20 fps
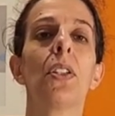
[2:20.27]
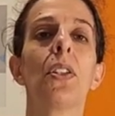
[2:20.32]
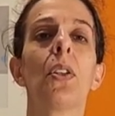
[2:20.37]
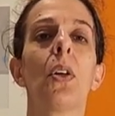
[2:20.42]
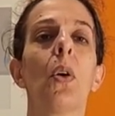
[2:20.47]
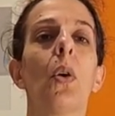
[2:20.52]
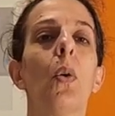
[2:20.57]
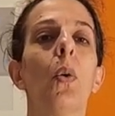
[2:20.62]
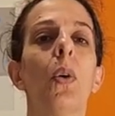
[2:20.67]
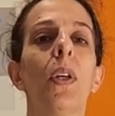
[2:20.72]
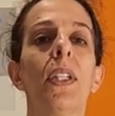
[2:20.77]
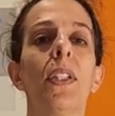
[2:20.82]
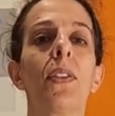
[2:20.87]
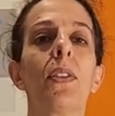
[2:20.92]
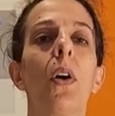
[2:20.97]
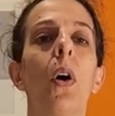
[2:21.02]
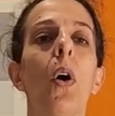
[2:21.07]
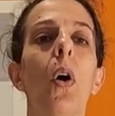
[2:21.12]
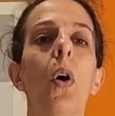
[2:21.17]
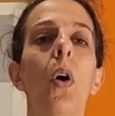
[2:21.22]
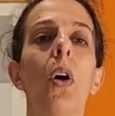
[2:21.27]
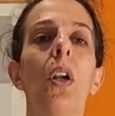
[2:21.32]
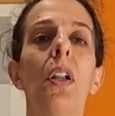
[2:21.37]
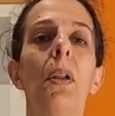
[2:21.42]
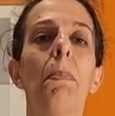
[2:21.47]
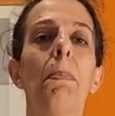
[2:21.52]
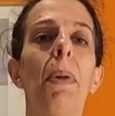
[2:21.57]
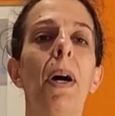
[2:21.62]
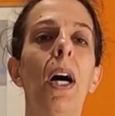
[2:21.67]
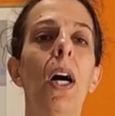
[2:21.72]
So it's
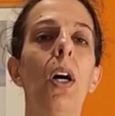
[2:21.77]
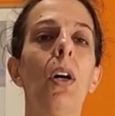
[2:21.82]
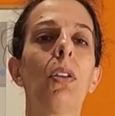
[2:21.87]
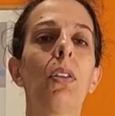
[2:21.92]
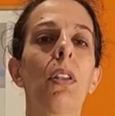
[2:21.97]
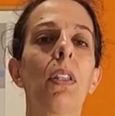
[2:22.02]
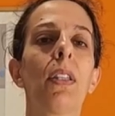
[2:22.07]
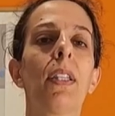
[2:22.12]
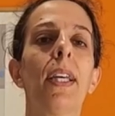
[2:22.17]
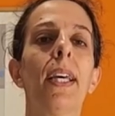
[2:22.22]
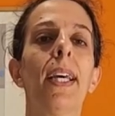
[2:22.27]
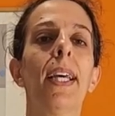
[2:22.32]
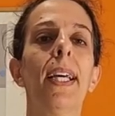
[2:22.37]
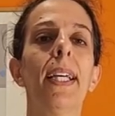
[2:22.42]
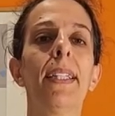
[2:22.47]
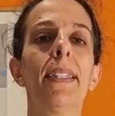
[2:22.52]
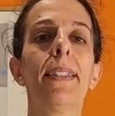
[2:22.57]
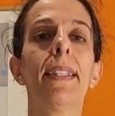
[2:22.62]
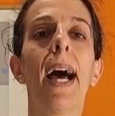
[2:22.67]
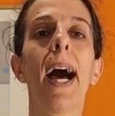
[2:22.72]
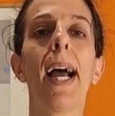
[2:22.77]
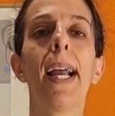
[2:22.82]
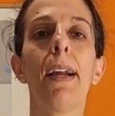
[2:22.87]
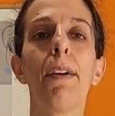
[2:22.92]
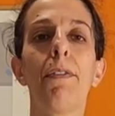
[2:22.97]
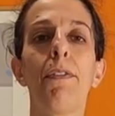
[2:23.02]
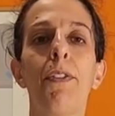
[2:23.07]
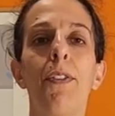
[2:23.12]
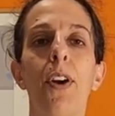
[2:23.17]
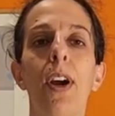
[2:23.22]
all about the
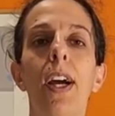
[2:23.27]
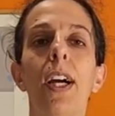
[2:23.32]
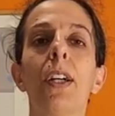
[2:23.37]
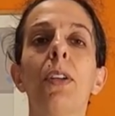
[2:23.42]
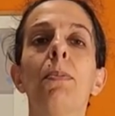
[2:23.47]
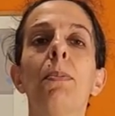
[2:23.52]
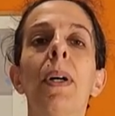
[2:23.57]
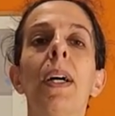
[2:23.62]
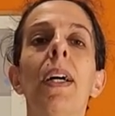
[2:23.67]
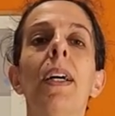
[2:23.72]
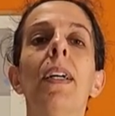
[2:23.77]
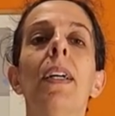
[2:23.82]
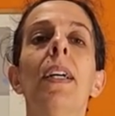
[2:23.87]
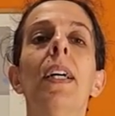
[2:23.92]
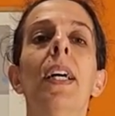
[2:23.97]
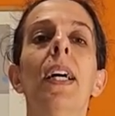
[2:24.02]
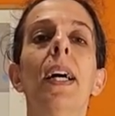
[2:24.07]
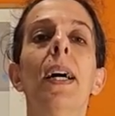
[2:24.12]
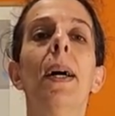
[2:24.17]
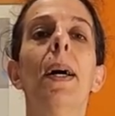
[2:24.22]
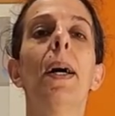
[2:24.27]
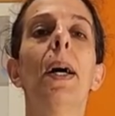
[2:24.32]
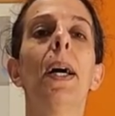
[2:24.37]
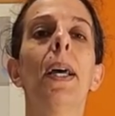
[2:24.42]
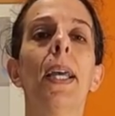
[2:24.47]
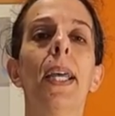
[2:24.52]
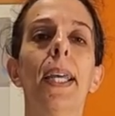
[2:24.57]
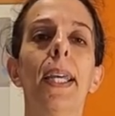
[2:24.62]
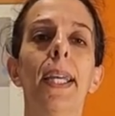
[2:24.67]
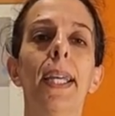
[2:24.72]
diaphragm
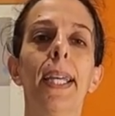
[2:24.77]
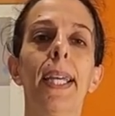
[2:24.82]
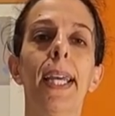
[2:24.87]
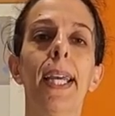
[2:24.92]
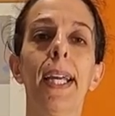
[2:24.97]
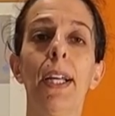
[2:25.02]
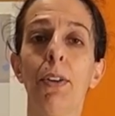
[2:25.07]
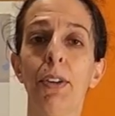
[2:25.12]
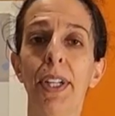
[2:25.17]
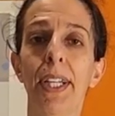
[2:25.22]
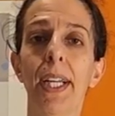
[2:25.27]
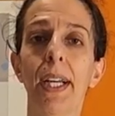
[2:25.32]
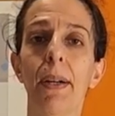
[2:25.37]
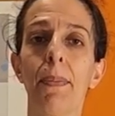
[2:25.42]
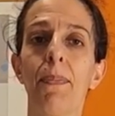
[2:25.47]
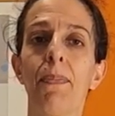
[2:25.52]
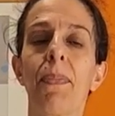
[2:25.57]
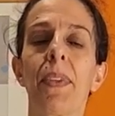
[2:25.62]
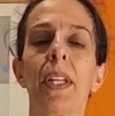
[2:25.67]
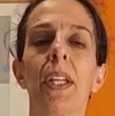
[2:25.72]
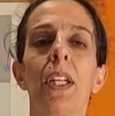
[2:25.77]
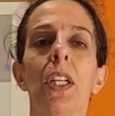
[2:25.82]
area.